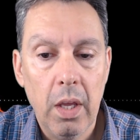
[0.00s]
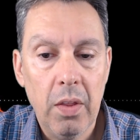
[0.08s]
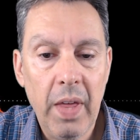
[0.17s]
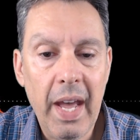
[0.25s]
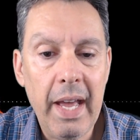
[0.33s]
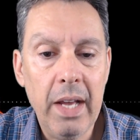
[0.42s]

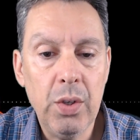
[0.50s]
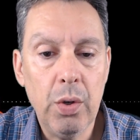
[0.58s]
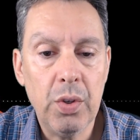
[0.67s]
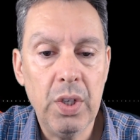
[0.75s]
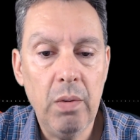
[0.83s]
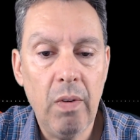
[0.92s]
That, as
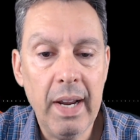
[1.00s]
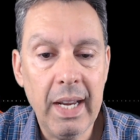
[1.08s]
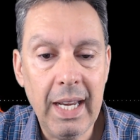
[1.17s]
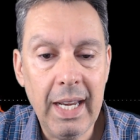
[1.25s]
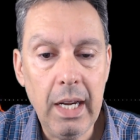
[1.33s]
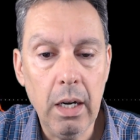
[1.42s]
you'll see right
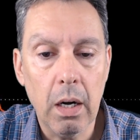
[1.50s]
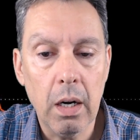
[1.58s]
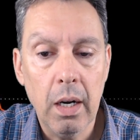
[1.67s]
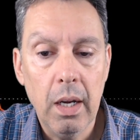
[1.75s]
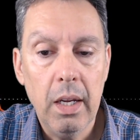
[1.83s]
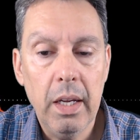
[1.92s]

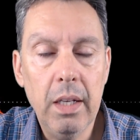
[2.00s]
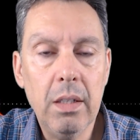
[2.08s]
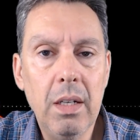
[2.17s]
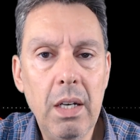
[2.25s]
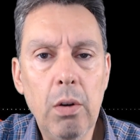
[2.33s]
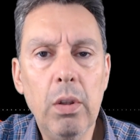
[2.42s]
here, is
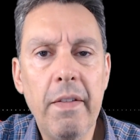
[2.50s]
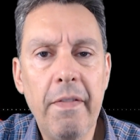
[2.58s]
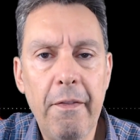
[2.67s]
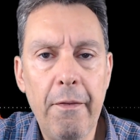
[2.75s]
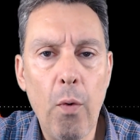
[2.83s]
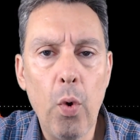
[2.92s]
nearly
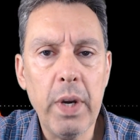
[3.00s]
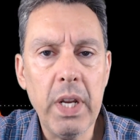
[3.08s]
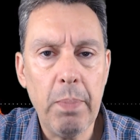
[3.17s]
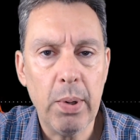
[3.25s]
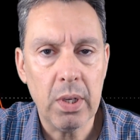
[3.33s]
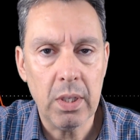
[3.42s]

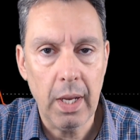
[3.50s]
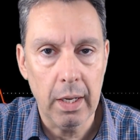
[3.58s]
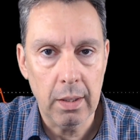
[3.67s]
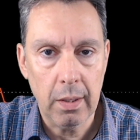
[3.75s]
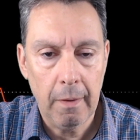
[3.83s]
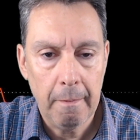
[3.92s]

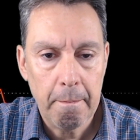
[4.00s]
40%.